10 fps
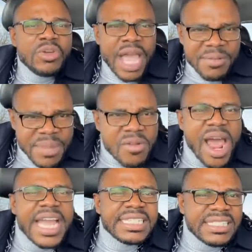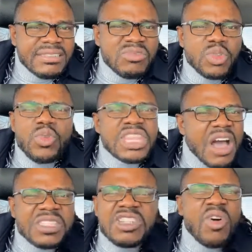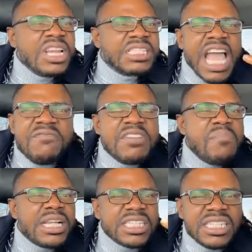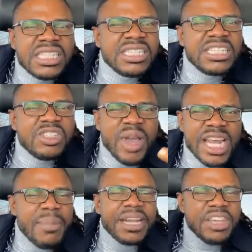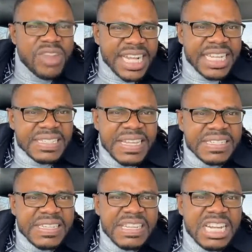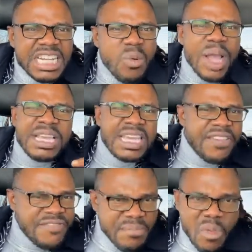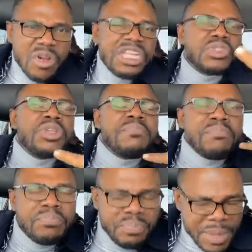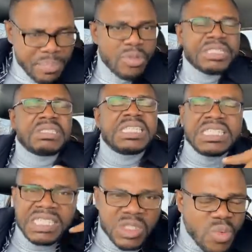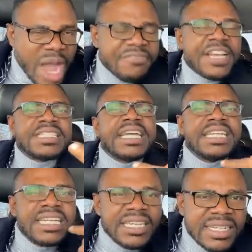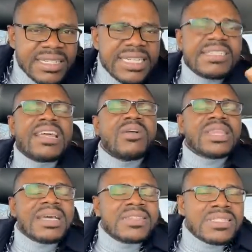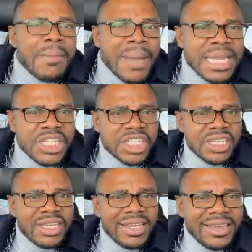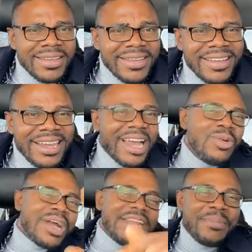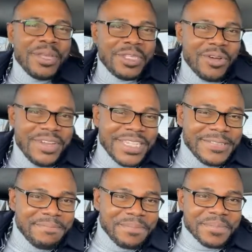You heard me right. $2,000 every month. You heard about the United States. They were giving money to the people, the citizens who were affected. This is how taxes are managed. Now look at the beauty of it.